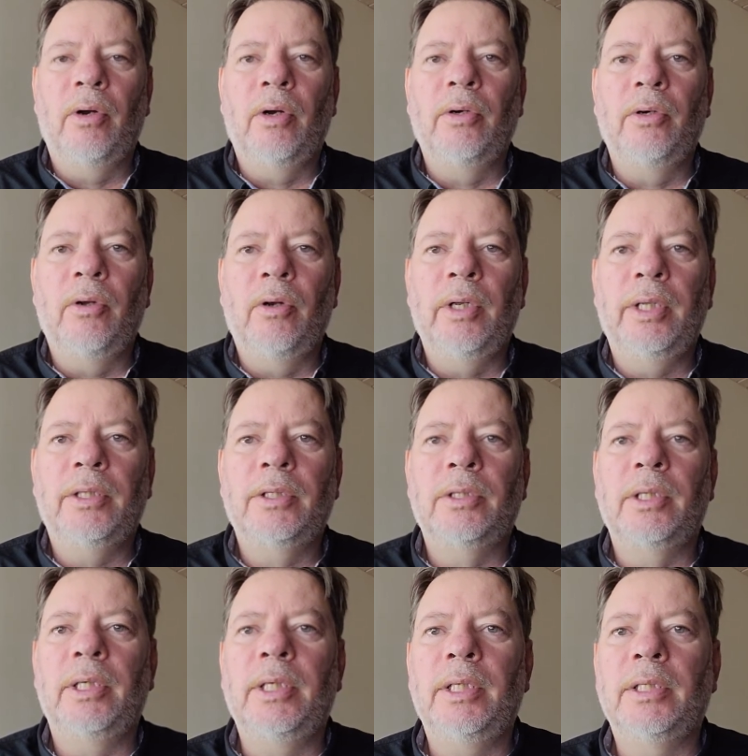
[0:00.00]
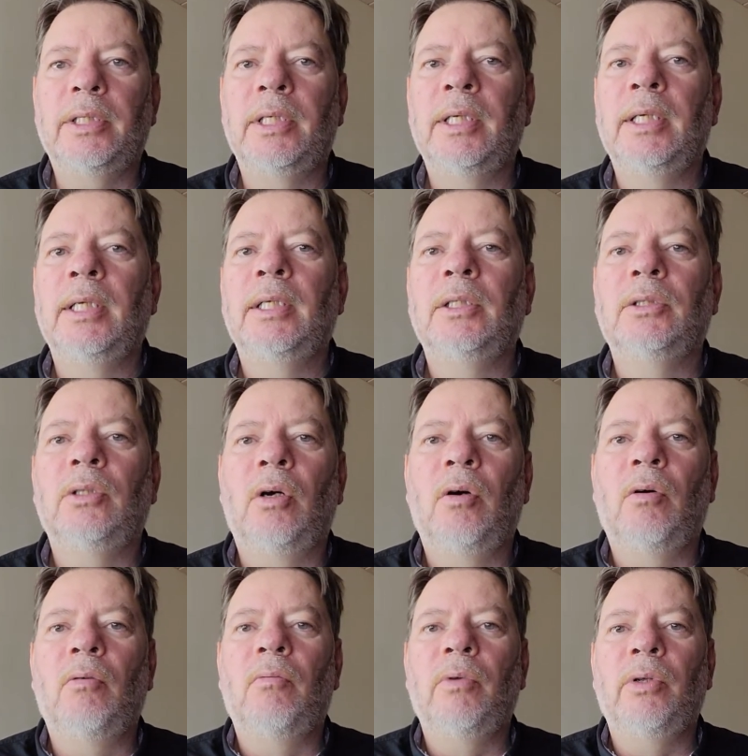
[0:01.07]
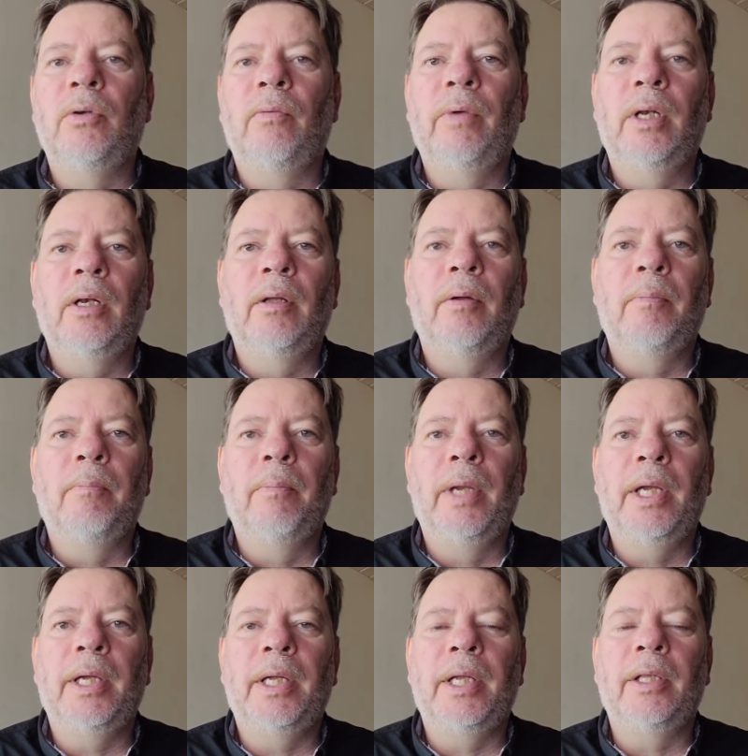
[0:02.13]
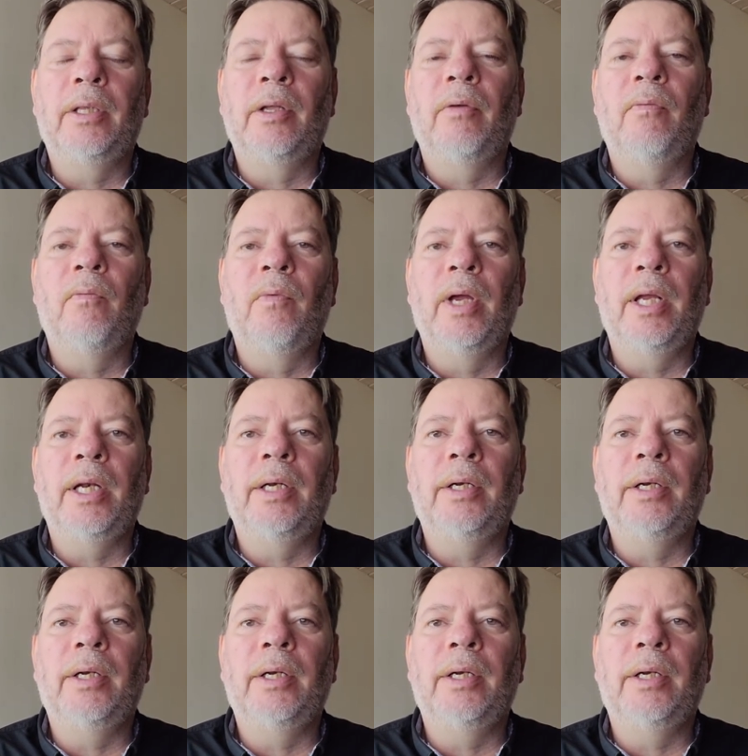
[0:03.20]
knowledge is, so you will make it very